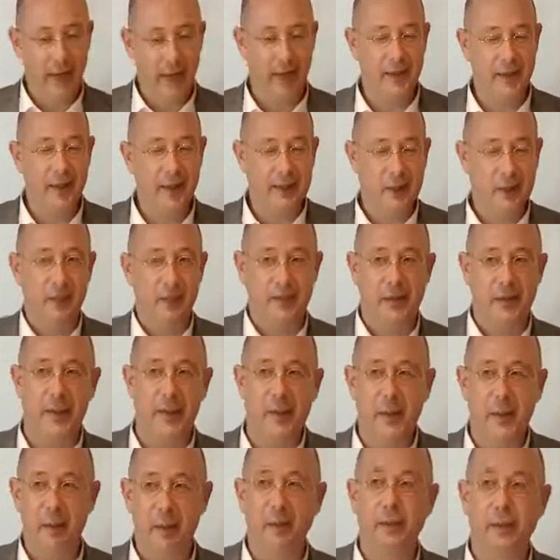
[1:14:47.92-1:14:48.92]
And Nietzsche was a
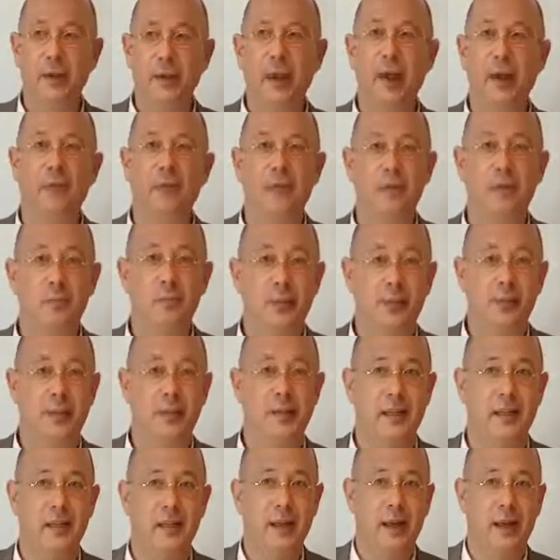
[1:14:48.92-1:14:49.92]
little bit nervous, but he
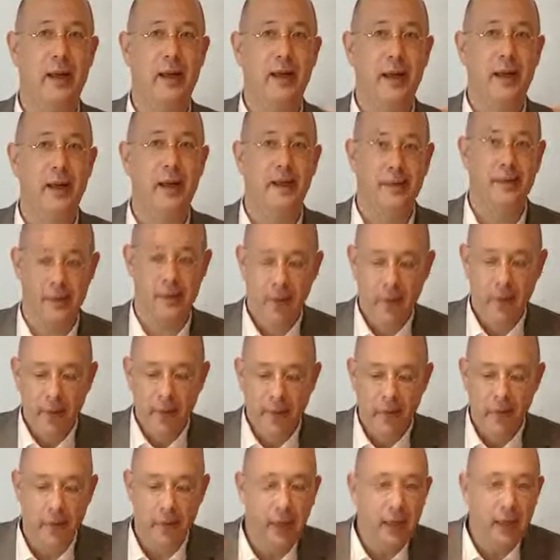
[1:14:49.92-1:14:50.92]
said, okay, let's.
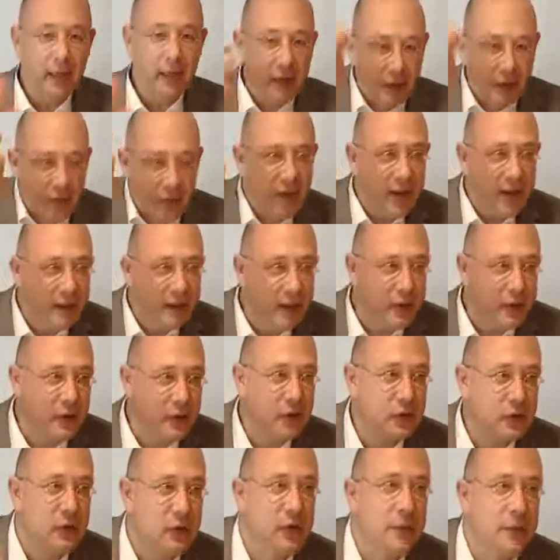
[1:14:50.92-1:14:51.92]
So he invented the
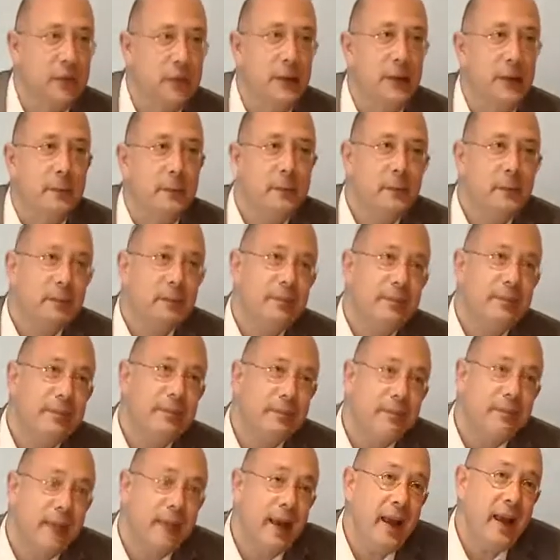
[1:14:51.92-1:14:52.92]
story.
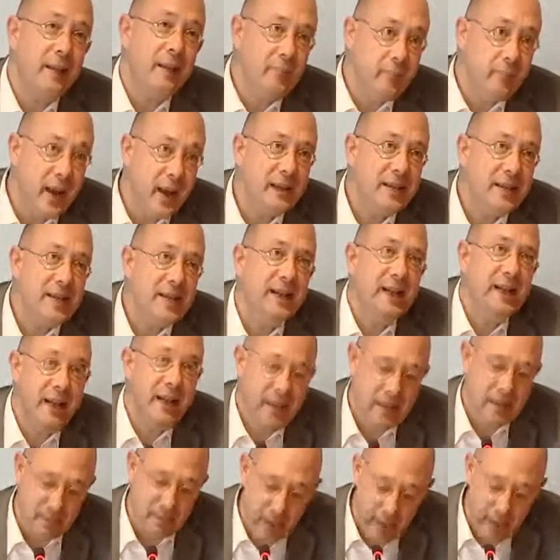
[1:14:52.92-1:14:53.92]
And basically
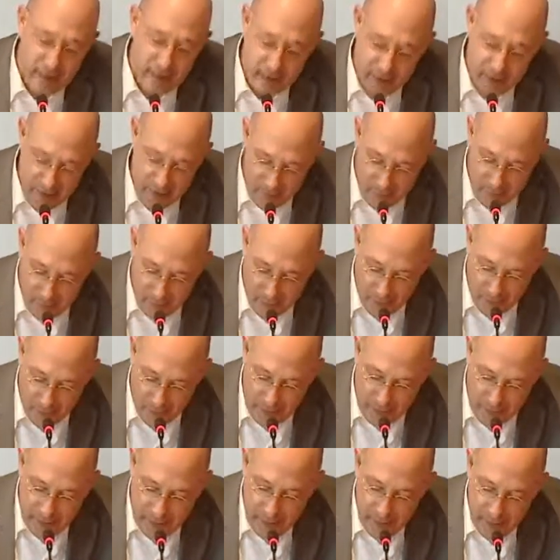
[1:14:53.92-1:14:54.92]
his message
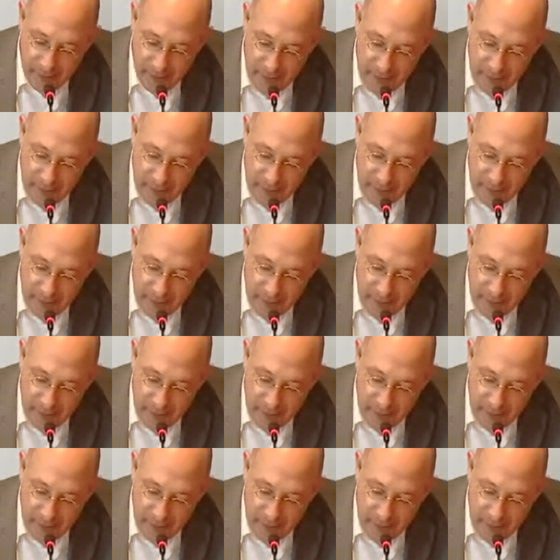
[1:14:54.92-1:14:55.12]
was